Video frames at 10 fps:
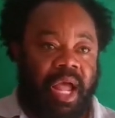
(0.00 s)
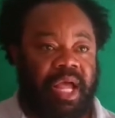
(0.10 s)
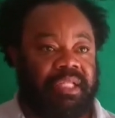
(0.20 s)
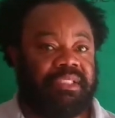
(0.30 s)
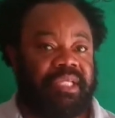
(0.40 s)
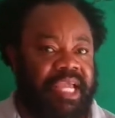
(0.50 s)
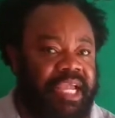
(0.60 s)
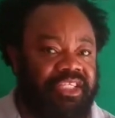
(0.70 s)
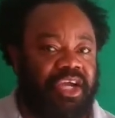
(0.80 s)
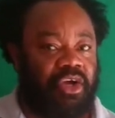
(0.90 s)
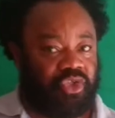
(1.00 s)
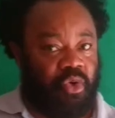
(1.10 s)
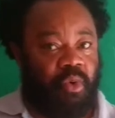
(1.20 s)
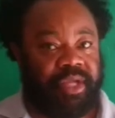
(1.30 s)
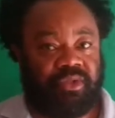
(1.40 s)
And the angel
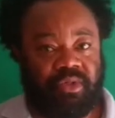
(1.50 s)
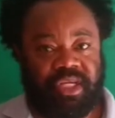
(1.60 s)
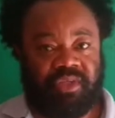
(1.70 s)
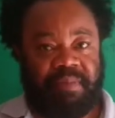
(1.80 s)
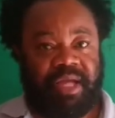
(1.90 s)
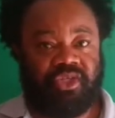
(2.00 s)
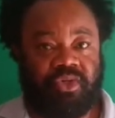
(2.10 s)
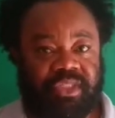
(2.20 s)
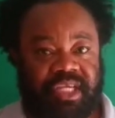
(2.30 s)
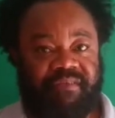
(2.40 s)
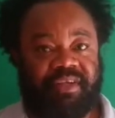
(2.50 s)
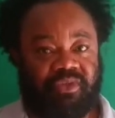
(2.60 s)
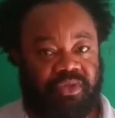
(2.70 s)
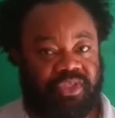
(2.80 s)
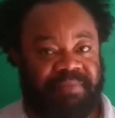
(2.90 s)
also went to this man, Joseph, and
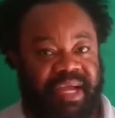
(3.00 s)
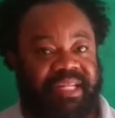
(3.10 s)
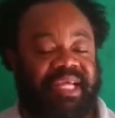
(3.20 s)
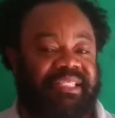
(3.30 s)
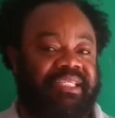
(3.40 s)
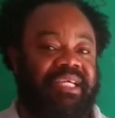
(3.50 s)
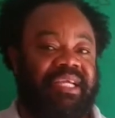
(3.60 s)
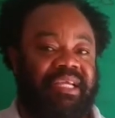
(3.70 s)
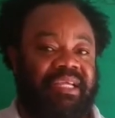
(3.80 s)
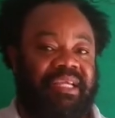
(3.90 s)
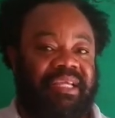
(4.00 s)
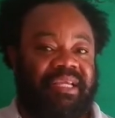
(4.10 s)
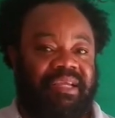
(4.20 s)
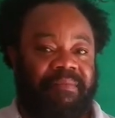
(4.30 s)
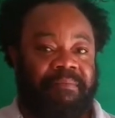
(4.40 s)
told the man
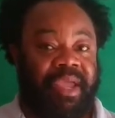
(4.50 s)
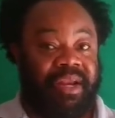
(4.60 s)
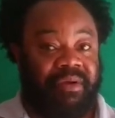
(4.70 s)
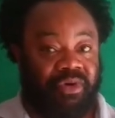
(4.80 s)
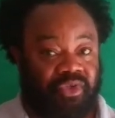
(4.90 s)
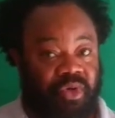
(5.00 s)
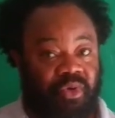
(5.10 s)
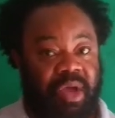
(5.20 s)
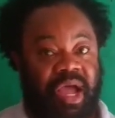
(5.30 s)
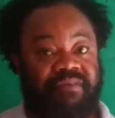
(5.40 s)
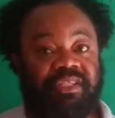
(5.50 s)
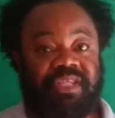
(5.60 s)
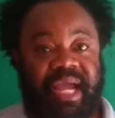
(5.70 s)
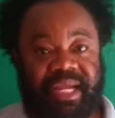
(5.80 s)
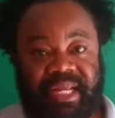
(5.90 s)
that Mary was going to have a
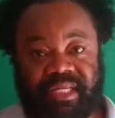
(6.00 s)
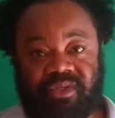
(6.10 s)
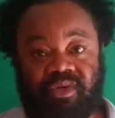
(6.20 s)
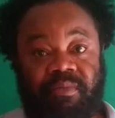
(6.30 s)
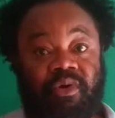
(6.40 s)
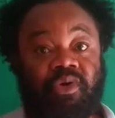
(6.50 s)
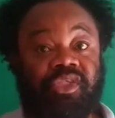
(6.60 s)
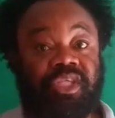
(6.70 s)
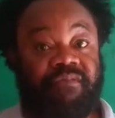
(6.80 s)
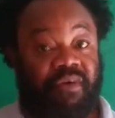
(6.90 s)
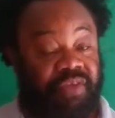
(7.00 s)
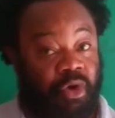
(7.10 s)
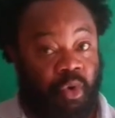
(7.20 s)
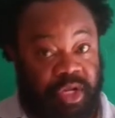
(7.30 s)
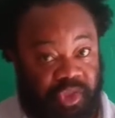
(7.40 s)
child and he was conceived of
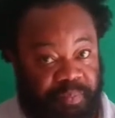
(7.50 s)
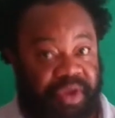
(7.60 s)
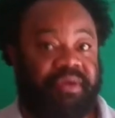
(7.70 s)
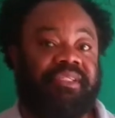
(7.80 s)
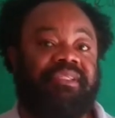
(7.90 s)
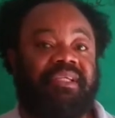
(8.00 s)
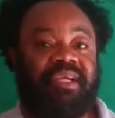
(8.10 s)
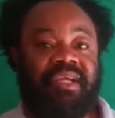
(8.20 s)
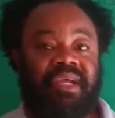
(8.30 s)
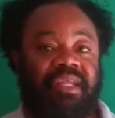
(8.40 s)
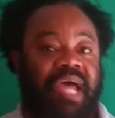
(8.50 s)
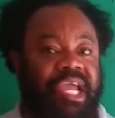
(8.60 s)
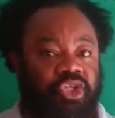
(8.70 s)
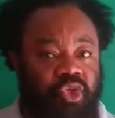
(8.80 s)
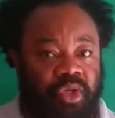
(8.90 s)
the Holy Spirit,
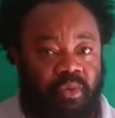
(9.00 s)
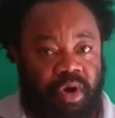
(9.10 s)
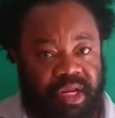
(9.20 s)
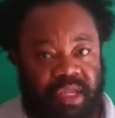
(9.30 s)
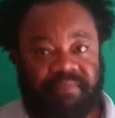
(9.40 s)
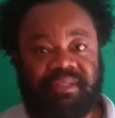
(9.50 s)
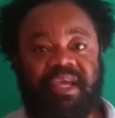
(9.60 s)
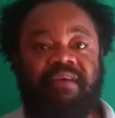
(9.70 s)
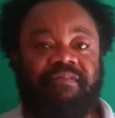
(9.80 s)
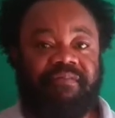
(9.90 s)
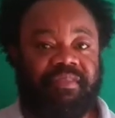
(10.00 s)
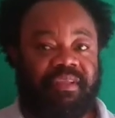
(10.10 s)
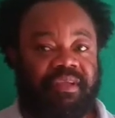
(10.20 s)
that he shouldn't worry himself.